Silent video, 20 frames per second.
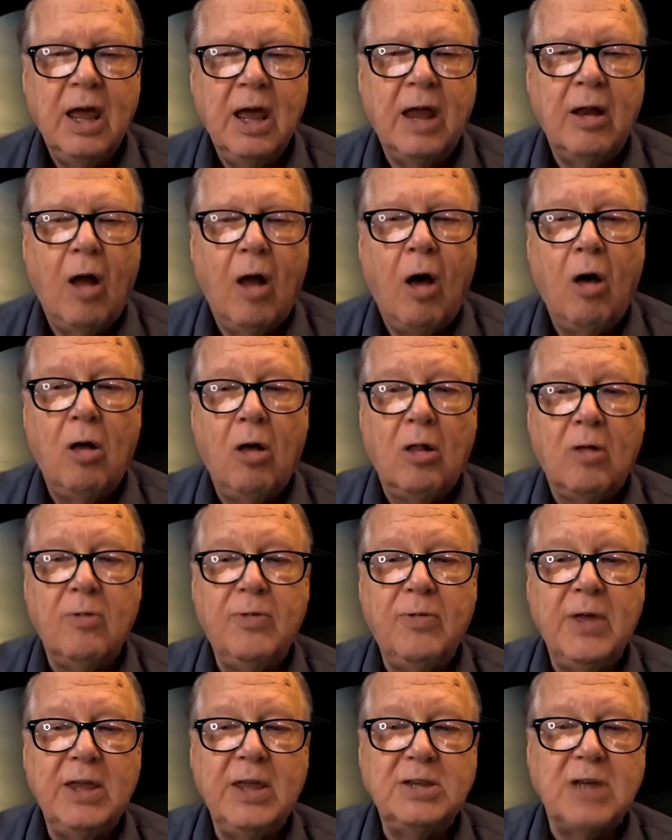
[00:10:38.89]
And all
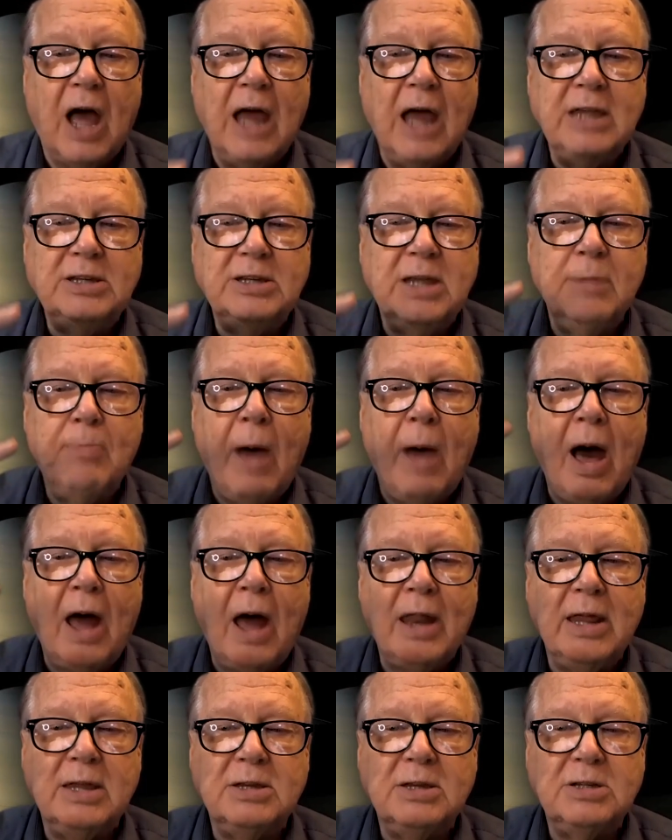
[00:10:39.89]
of these icy
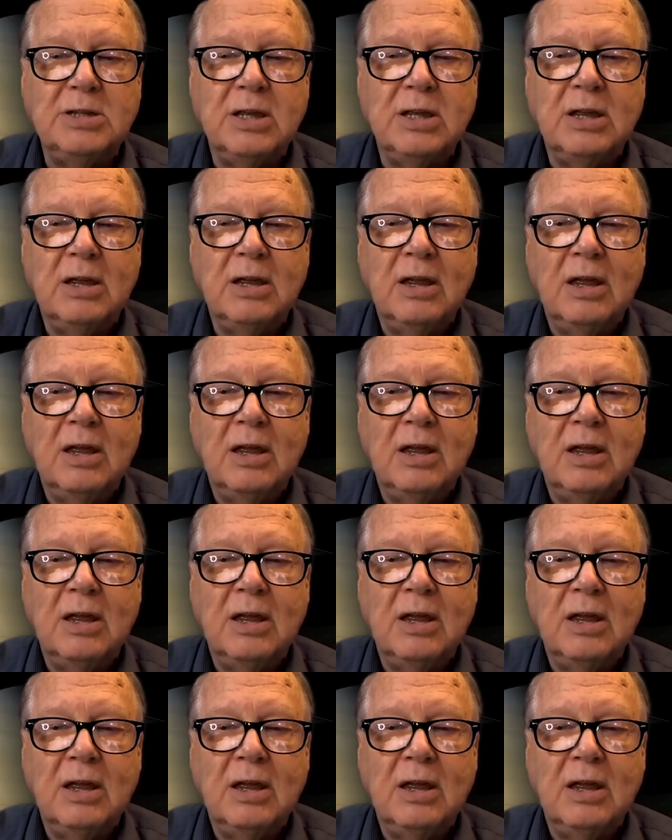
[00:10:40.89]
bodies